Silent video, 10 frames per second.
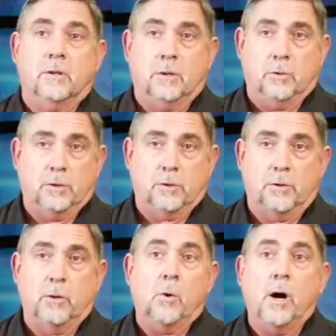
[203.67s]
deal with
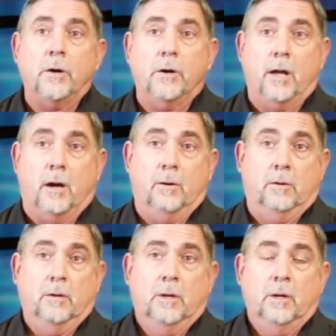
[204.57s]
dirty water now
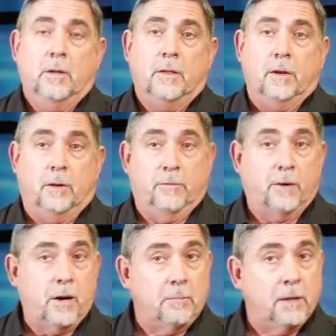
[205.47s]
that are
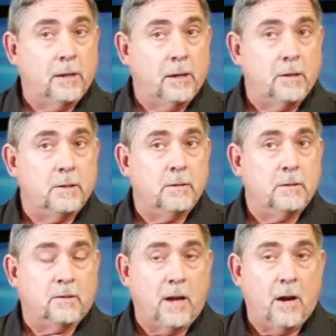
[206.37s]
environmentally
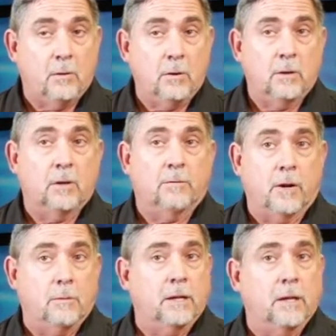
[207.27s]
sound,
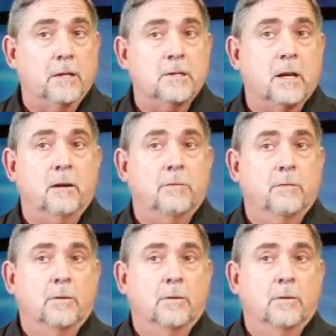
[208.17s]
environmentally safe.